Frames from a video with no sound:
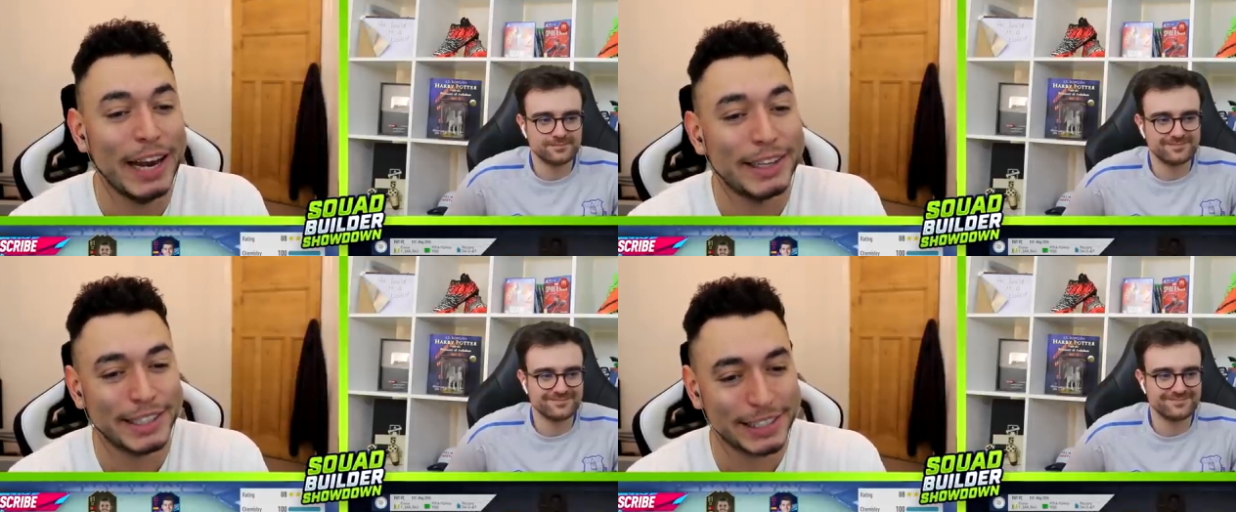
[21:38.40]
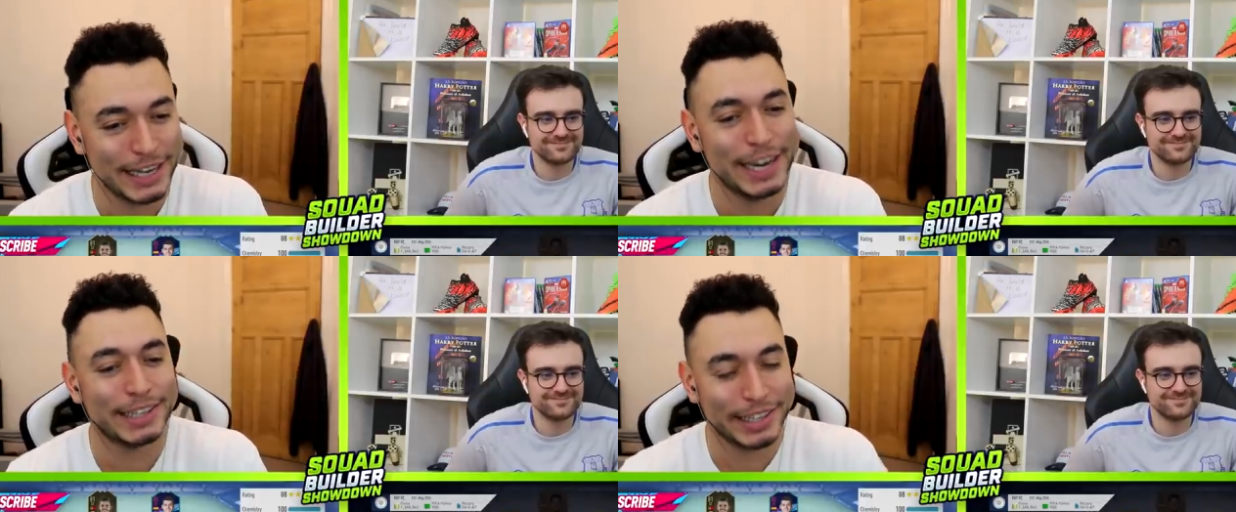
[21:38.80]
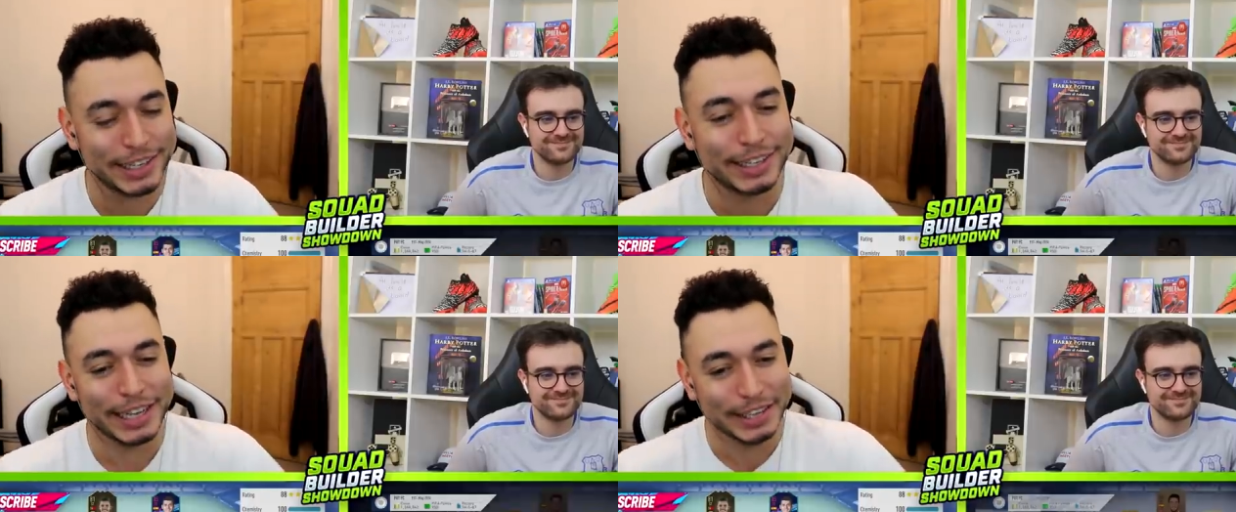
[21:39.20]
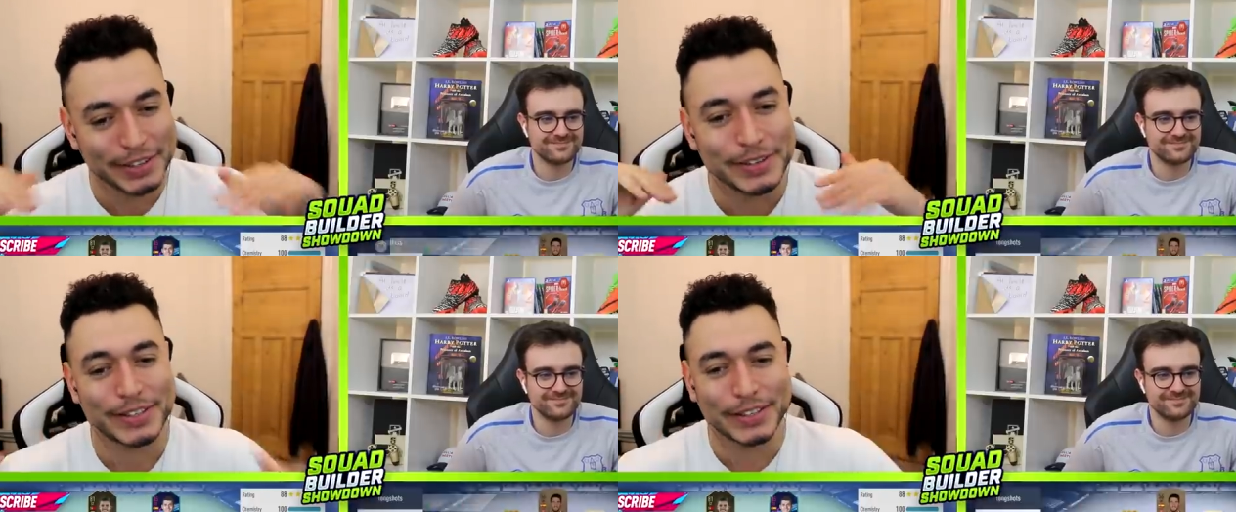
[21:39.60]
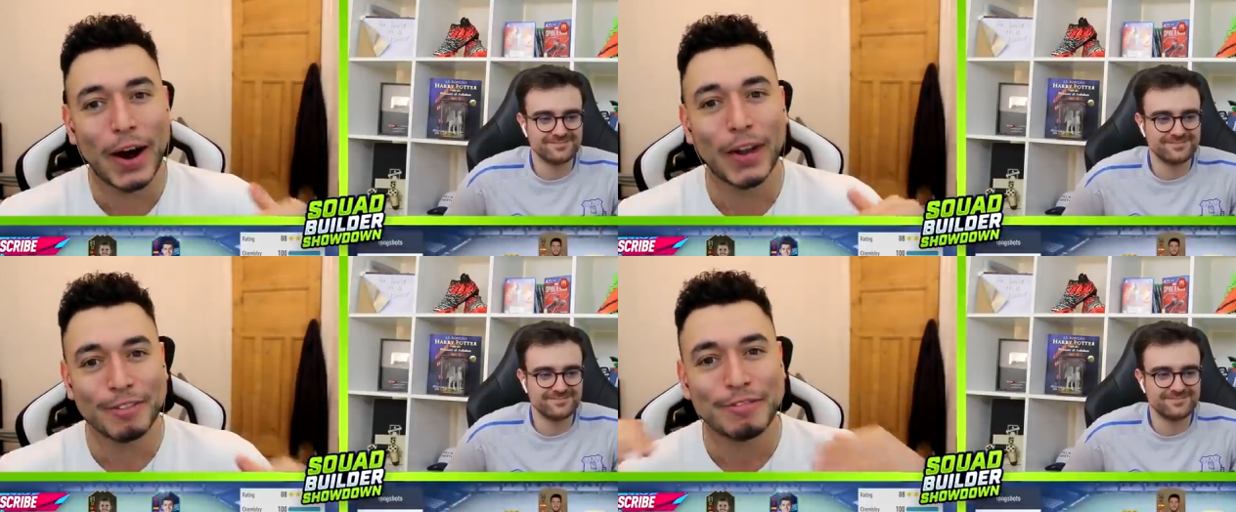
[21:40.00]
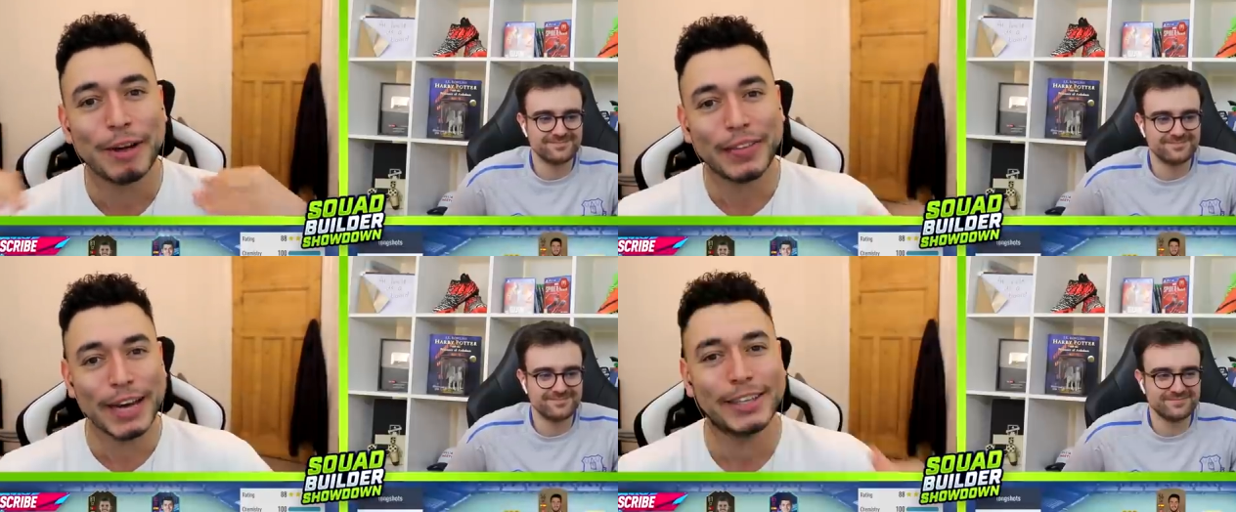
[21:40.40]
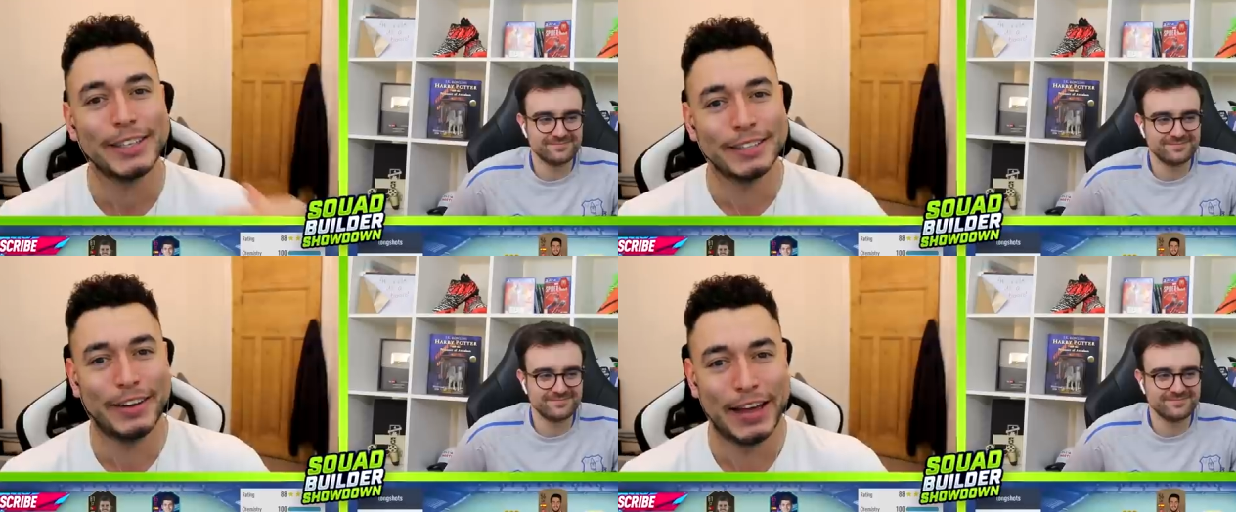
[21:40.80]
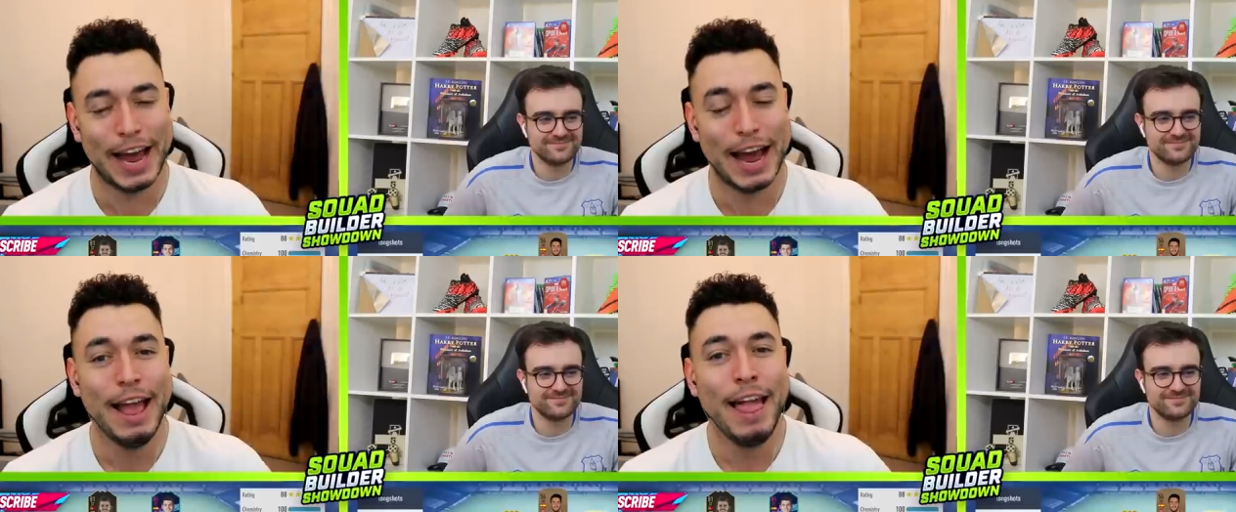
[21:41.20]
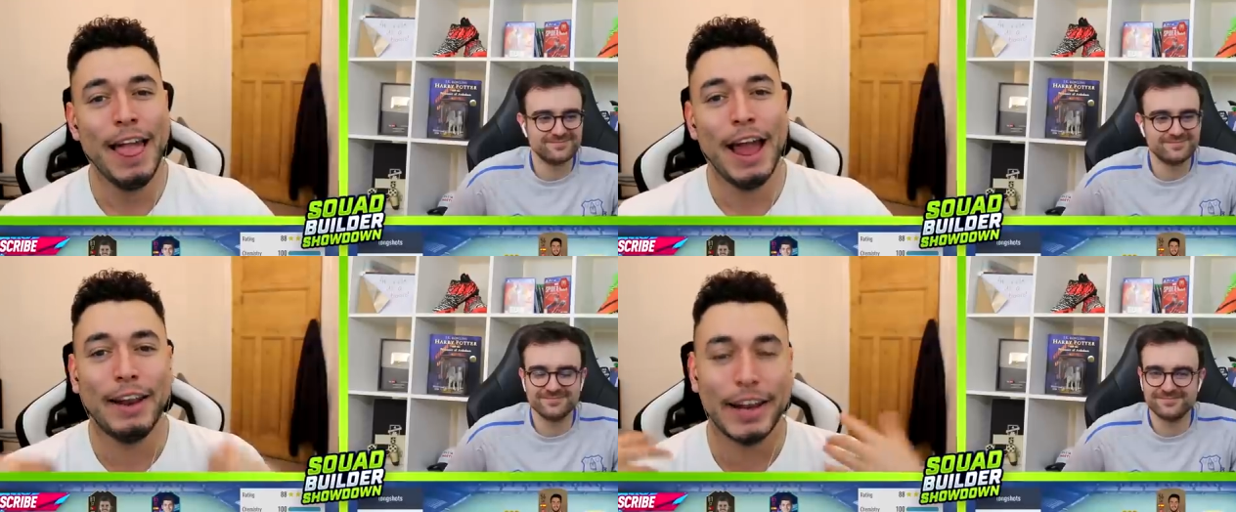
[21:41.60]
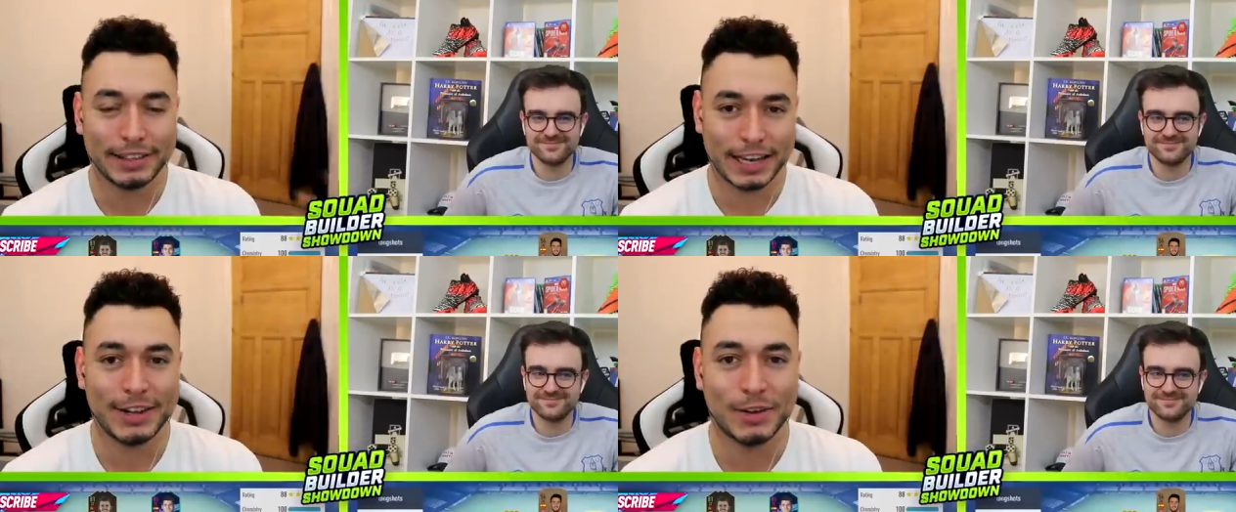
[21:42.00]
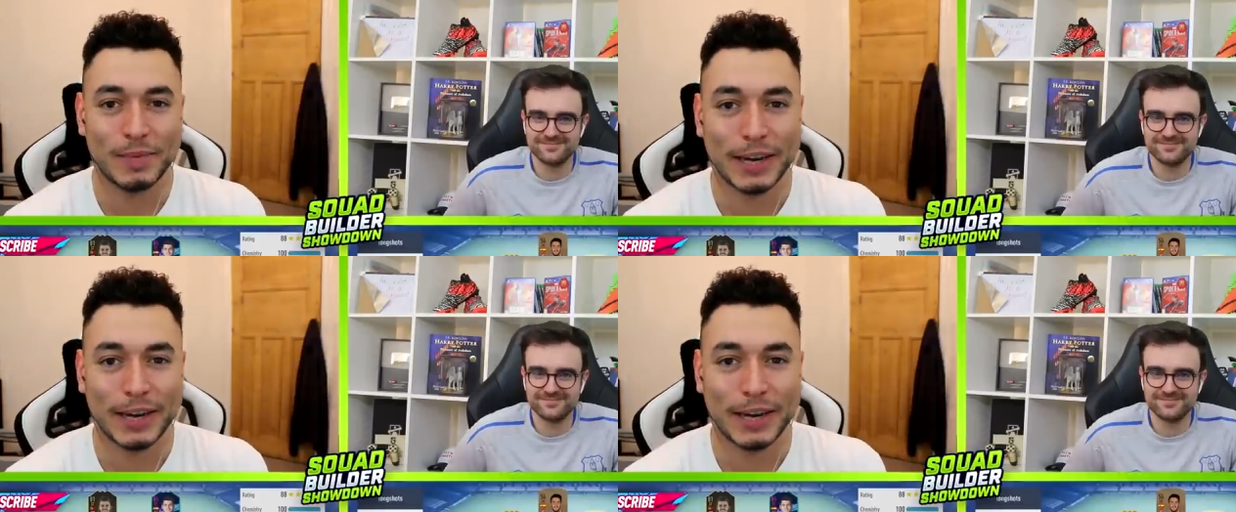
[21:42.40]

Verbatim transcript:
Speaker 1: let's just see. It's, it's a decent start, the foundations are there. Let's get into a